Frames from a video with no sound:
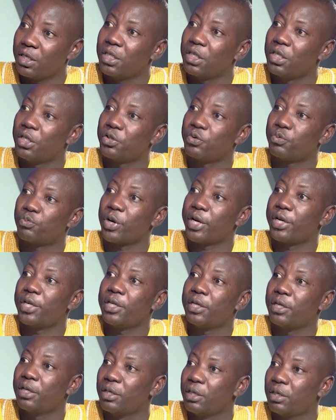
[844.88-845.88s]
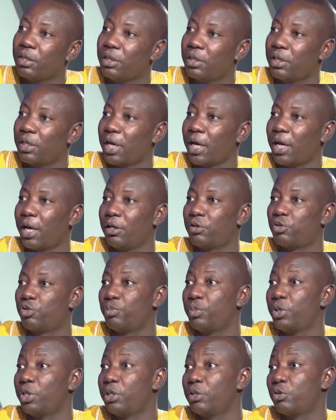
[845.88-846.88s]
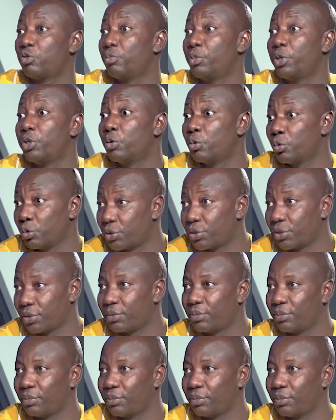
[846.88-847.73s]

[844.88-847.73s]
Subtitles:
is ready to be used.